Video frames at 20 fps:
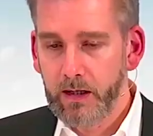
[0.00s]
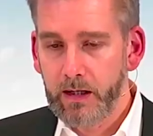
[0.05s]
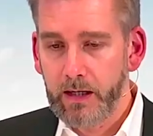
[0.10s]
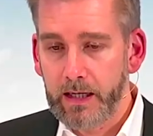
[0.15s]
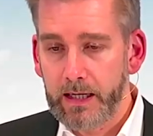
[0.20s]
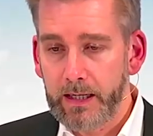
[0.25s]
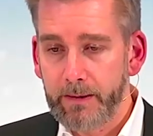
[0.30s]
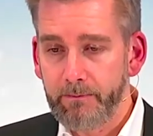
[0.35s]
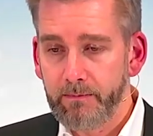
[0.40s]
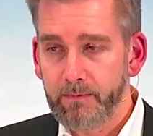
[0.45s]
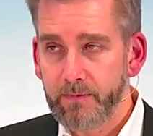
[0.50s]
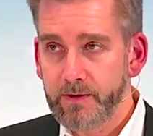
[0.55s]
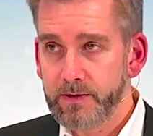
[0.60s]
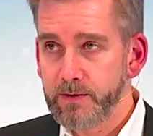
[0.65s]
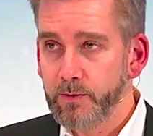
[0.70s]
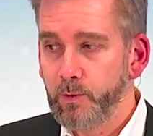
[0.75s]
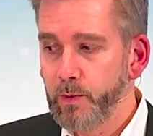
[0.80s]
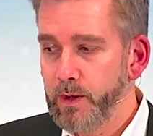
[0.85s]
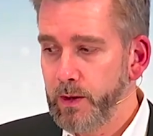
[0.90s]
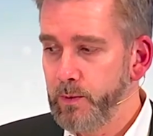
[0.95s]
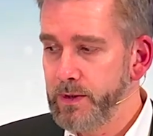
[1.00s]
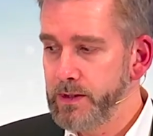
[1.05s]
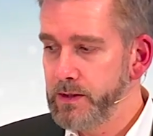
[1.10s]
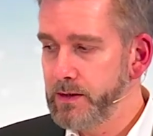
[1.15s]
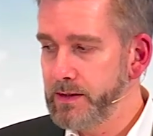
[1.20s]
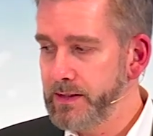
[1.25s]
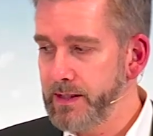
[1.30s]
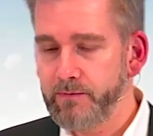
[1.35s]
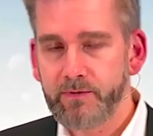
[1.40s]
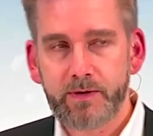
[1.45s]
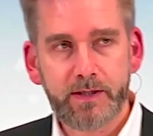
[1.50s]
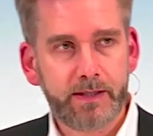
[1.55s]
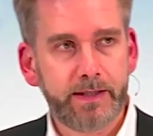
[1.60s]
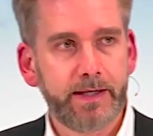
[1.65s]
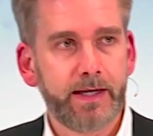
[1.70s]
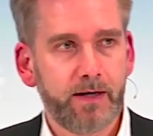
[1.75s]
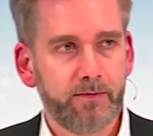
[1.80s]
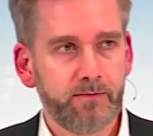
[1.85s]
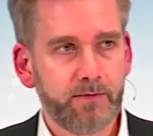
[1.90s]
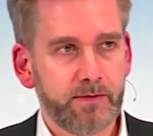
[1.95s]
Um, so where we
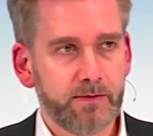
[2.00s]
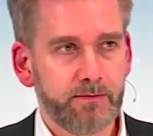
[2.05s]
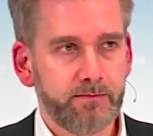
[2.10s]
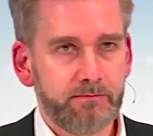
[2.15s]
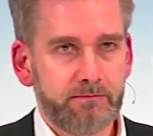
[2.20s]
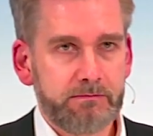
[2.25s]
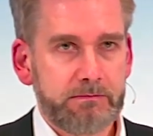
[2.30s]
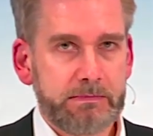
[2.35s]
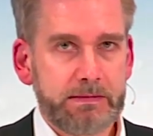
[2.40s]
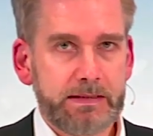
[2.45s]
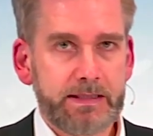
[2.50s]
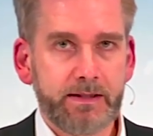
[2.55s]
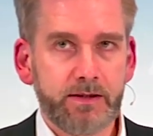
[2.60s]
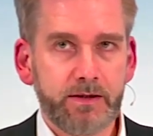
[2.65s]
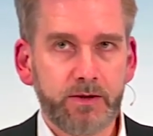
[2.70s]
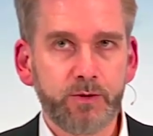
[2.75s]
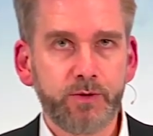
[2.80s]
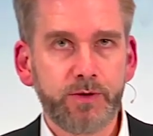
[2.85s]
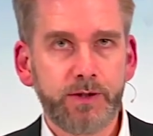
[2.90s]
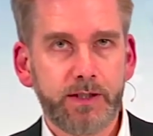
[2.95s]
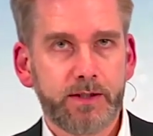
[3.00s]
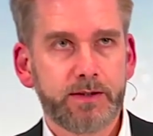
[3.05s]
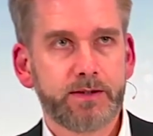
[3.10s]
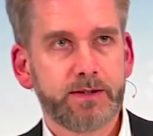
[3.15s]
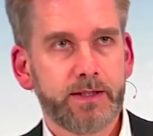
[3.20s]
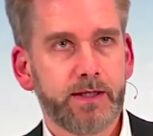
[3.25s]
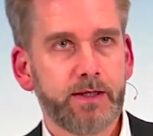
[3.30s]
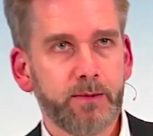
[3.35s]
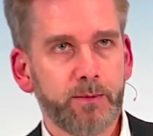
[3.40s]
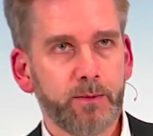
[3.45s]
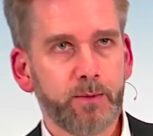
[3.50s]
definitely have a unique selling